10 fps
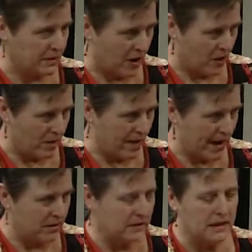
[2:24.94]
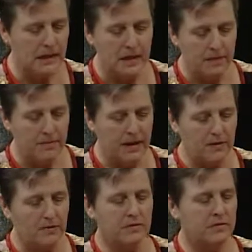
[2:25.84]
know about,
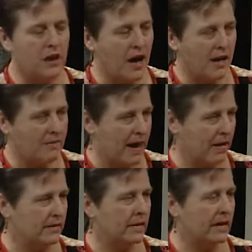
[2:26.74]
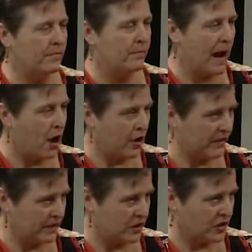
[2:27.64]
but talk about the power
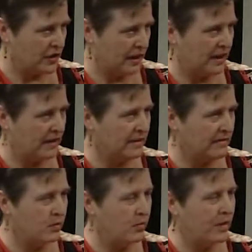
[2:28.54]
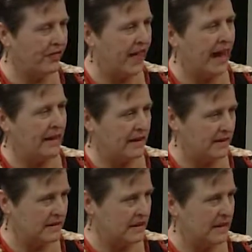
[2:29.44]
of attorney and what that
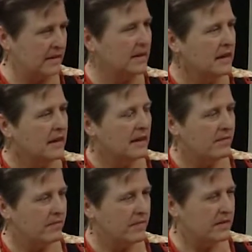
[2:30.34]
is. And well,